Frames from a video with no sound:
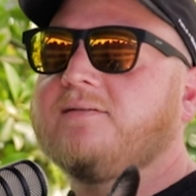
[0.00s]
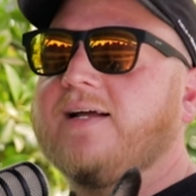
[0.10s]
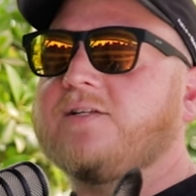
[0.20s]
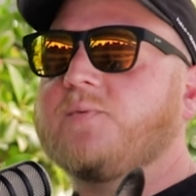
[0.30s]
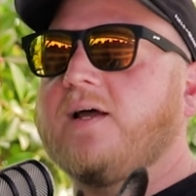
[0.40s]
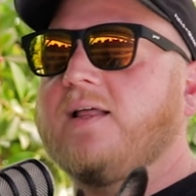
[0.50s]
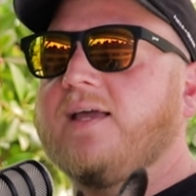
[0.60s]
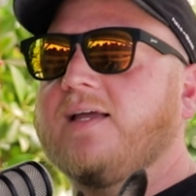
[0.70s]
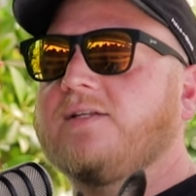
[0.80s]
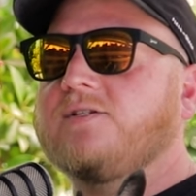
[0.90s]
that's why
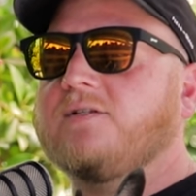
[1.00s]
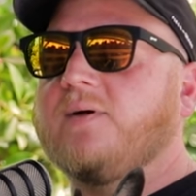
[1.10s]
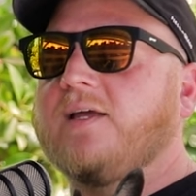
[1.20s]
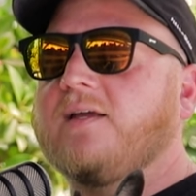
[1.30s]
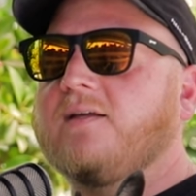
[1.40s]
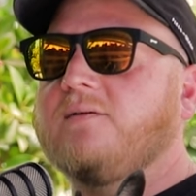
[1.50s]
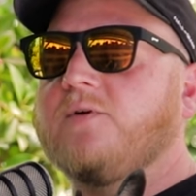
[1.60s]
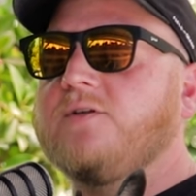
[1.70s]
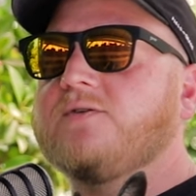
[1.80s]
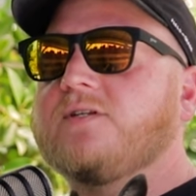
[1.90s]
like it's like
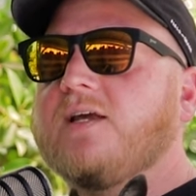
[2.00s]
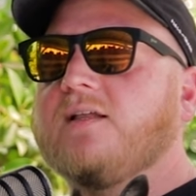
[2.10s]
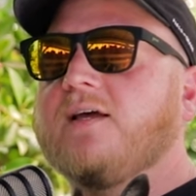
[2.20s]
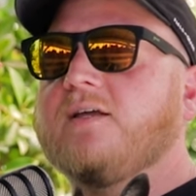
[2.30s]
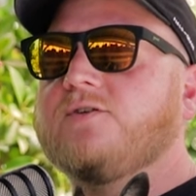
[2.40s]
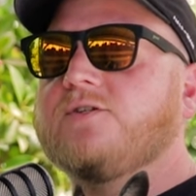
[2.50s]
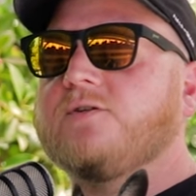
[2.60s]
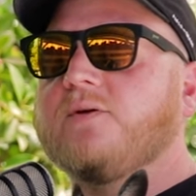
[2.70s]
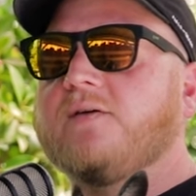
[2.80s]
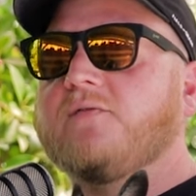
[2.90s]
when you say like you
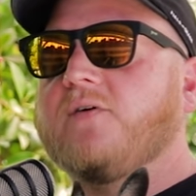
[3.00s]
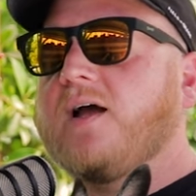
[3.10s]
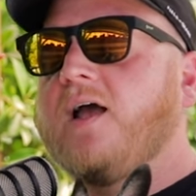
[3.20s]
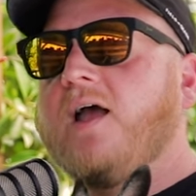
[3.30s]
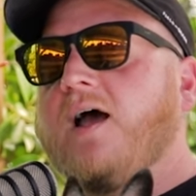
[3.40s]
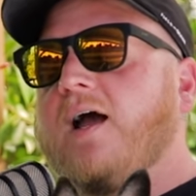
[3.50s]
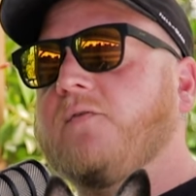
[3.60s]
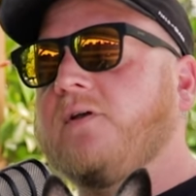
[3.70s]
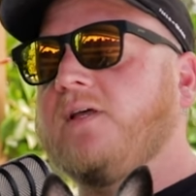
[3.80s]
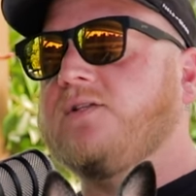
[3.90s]
just don't give a fuck i
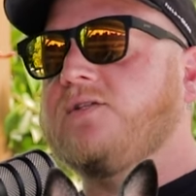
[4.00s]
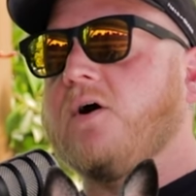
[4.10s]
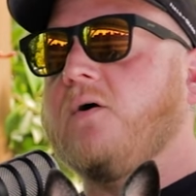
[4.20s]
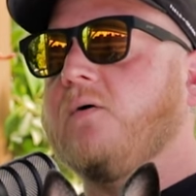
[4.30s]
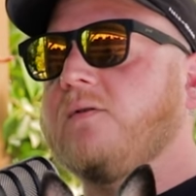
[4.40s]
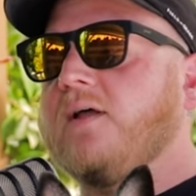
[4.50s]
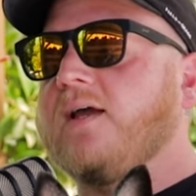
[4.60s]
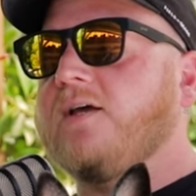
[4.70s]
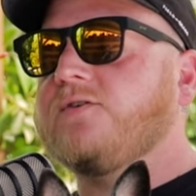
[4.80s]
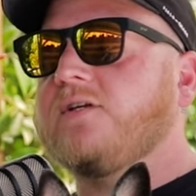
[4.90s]
really don't
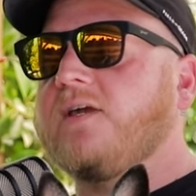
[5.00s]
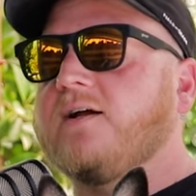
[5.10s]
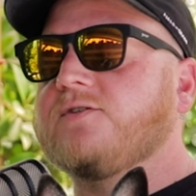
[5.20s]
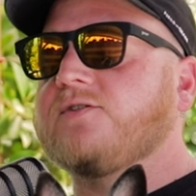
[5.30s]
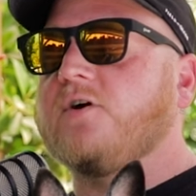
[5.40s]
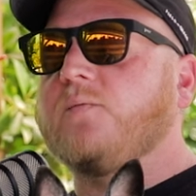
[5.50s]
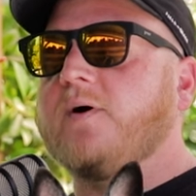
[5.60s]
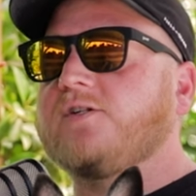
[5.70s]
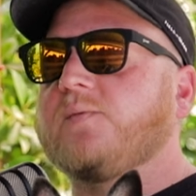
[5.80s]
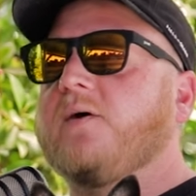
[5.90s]
like i used to care so
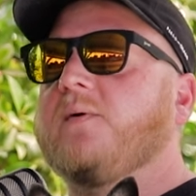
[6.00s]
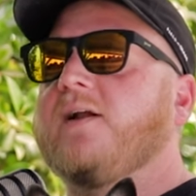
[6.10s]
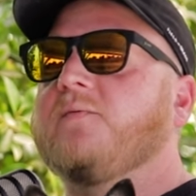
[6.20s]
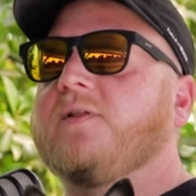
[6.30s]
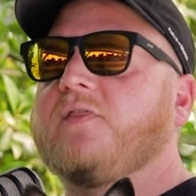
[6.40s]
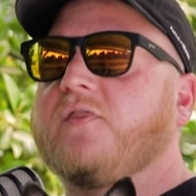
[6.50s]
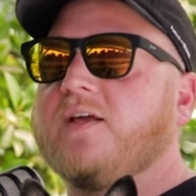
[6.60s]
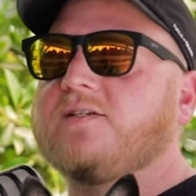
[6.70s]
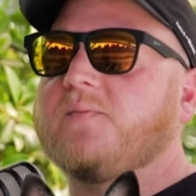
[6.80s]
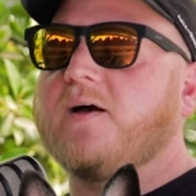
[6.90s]
much about what anyone
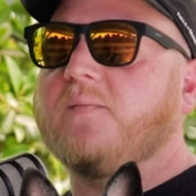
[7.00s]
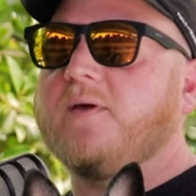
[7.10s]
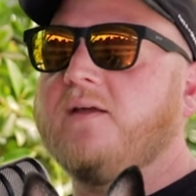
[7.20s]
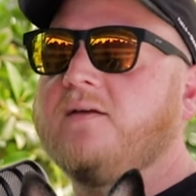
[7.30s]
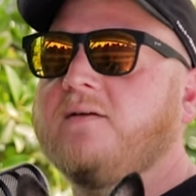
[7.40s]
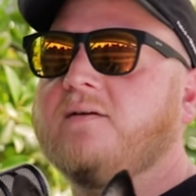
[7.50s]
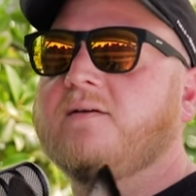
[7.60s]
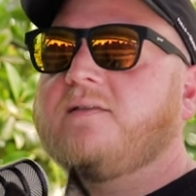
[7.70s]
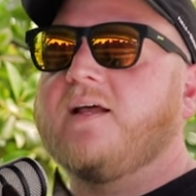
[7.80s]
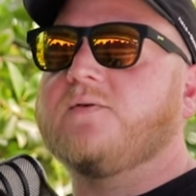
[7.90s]
thinks about me
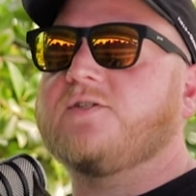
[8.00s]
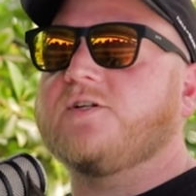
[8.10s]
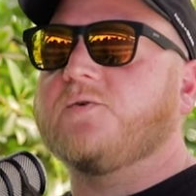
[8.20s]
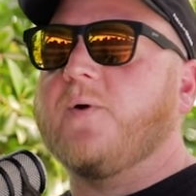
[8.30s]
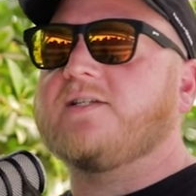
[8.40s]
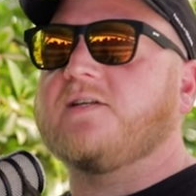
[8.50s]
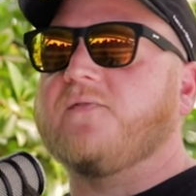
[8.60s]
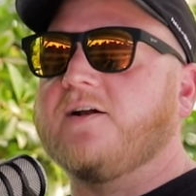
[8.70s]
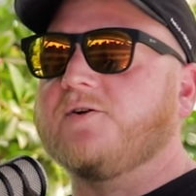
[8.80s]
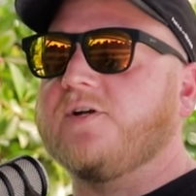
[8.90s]
that it was such a waste
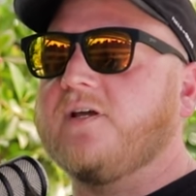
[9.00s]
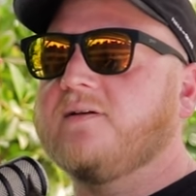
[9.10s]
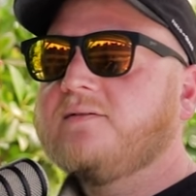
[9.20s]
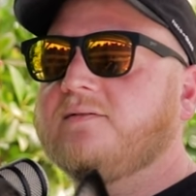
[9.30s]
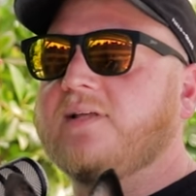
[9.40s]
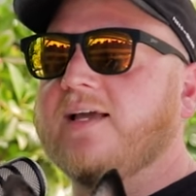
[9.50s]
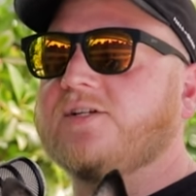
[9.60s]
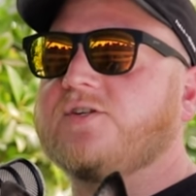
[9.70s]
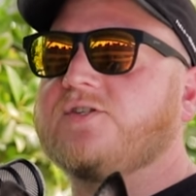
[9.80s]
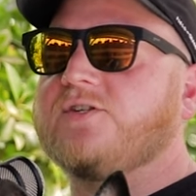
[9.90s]
of energy like
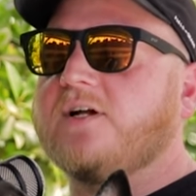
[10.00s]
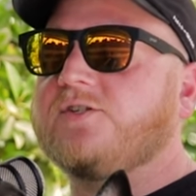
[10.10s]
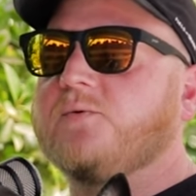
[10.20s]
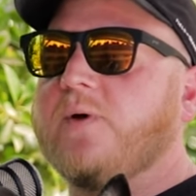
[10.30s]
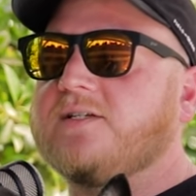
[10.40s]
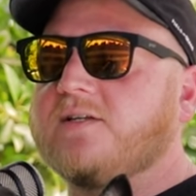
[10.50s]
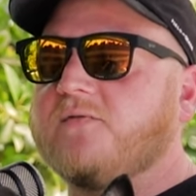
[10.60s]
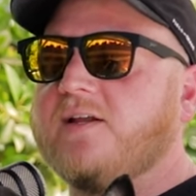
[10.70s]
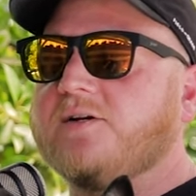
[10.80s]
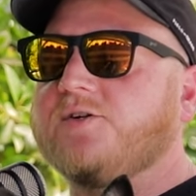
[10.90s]
it's just such a waste
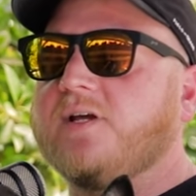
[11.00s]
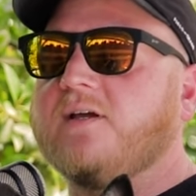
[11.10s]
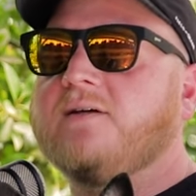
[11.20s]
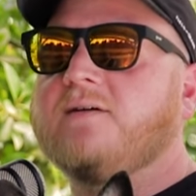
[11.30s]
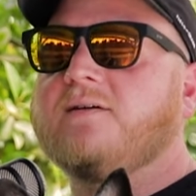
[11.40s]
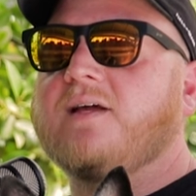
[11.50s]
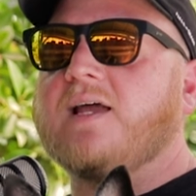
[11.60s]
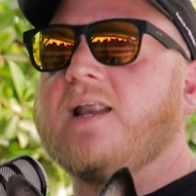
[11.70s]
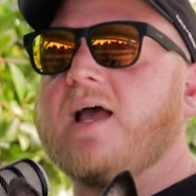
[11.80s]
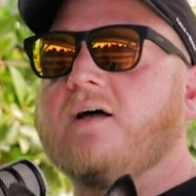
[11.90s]
of energy
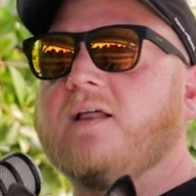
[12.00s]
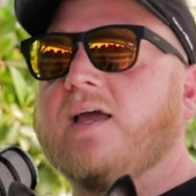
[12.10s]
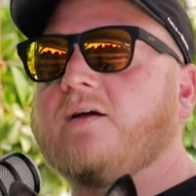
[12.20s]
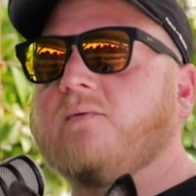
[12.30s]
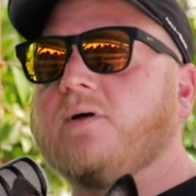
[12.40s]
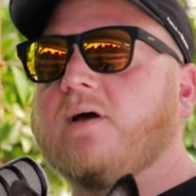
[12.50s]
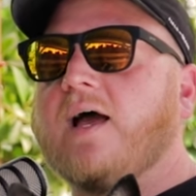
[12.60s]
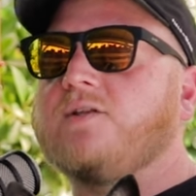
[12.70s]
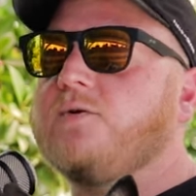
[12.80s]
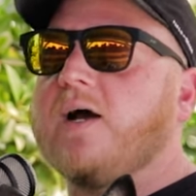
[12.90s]
and now like well
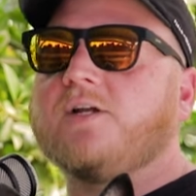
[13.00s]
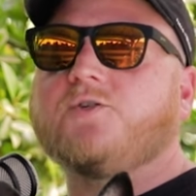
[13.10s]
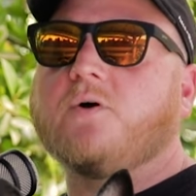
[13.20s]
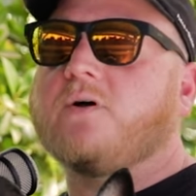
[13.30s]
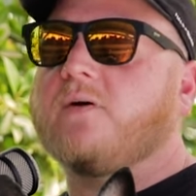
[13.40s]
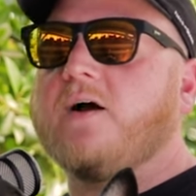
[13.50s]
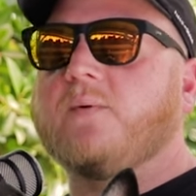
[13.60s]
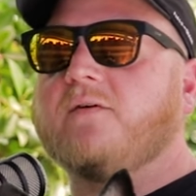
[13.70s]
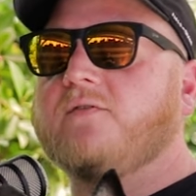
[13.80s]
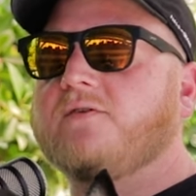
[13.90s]
i do i joke around
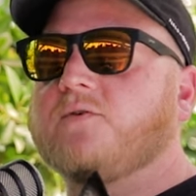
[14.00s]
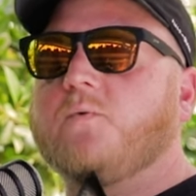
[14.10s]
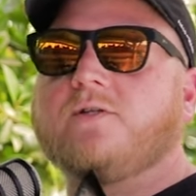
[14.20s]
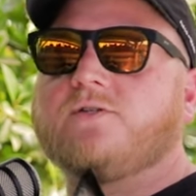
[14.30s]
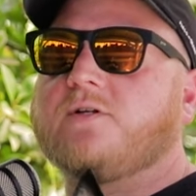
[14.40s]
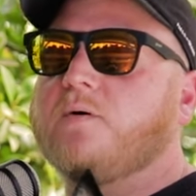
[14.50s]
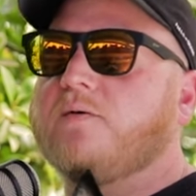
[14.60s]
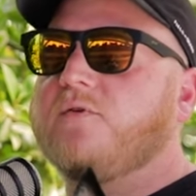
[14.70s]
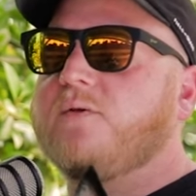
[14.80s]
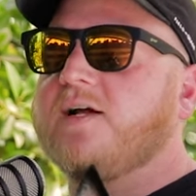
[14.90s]
whenever there's a one star
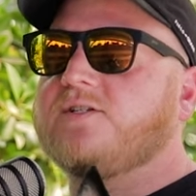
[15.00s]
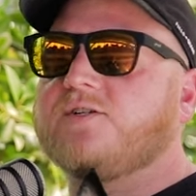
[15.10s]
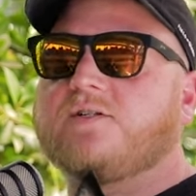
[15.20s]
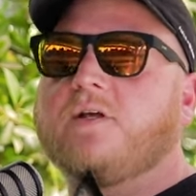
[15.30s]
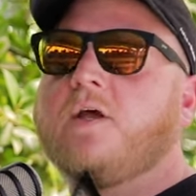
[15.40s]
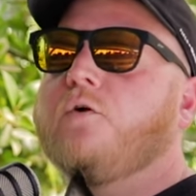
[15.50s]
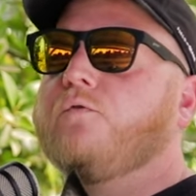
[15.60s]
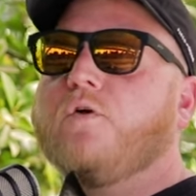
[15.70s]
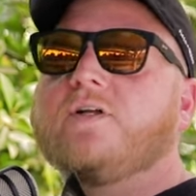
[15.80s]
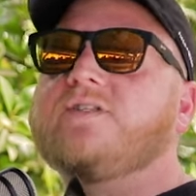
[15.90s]
review that's just
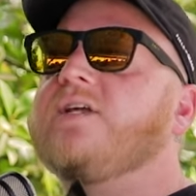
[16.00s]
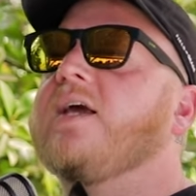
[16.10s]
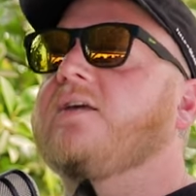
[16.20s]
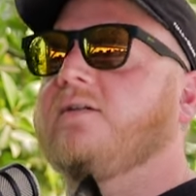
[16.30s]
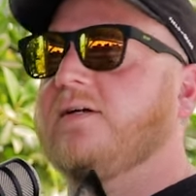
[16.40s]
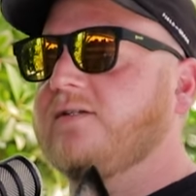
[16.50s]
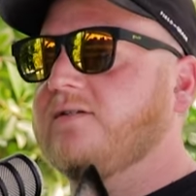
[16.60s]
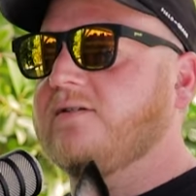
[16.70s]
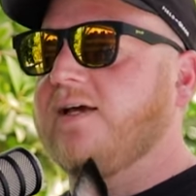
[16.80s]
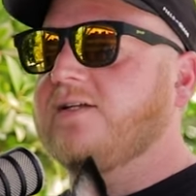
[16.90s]

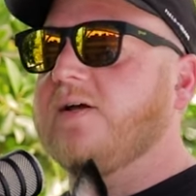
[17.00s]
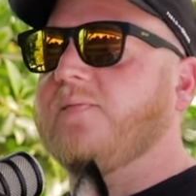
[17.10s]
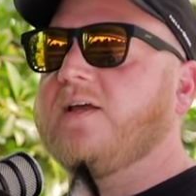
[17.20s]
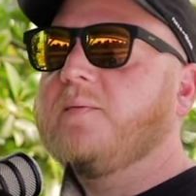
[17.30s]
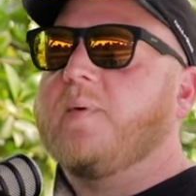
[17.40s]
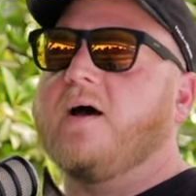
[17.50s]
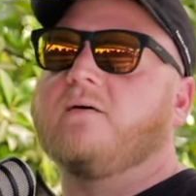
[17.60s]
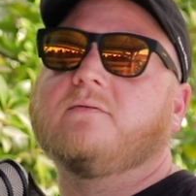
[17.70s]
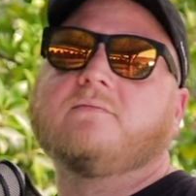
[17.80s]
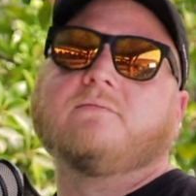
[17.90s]
ridiculous like something
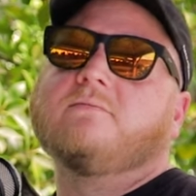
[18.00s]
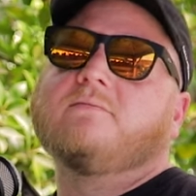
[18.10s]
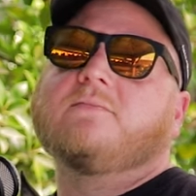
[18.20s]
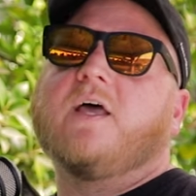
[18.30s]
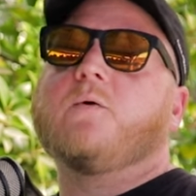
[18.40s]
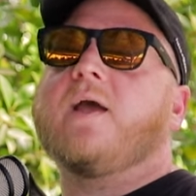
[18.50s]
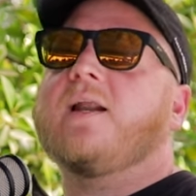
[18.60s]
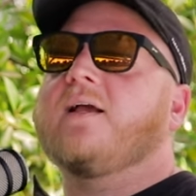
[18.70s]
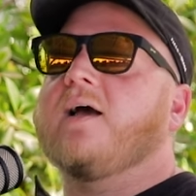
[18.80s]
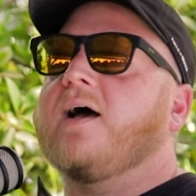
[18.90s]
about like we
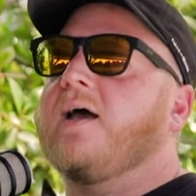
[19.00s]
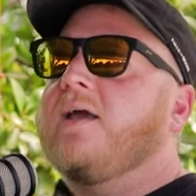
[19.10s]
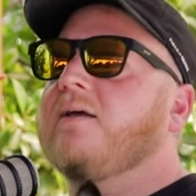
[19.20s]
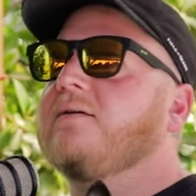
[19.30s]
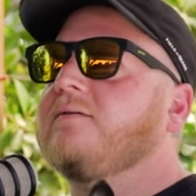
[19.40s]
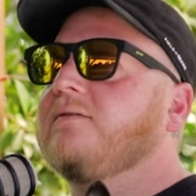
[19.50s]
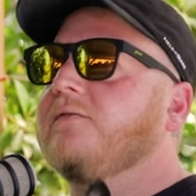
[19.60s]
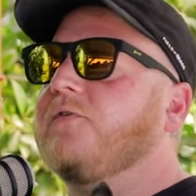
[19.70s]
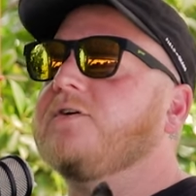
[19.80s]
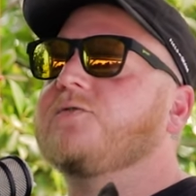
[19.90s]
had a guy
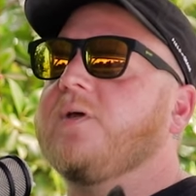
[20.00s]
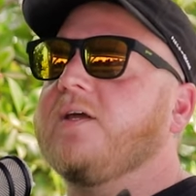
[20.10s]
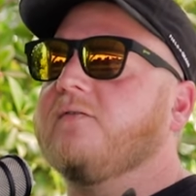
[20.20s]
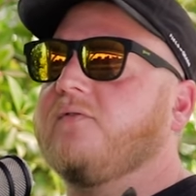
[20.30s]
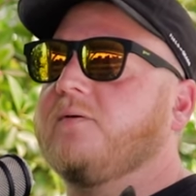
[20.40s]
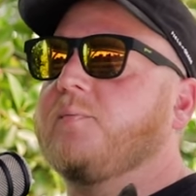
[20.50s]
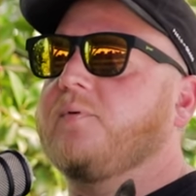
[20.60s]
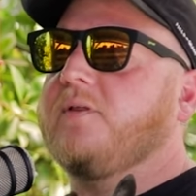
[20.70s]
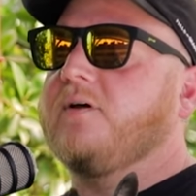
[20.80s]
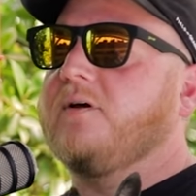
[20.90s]
the first week of the
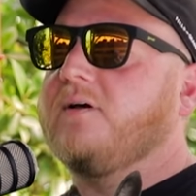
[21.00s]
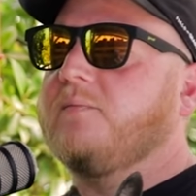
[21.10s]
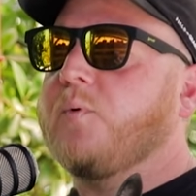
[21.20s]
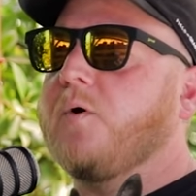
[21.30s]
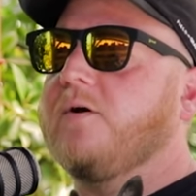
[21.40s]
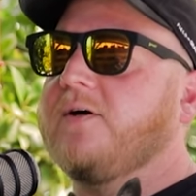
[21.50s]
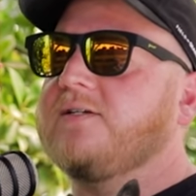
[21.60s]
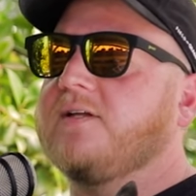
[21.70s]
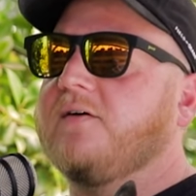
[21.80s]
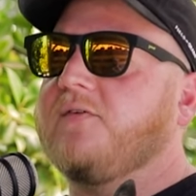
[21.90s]
the Portnoy
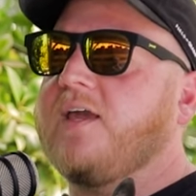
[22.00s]
stuff.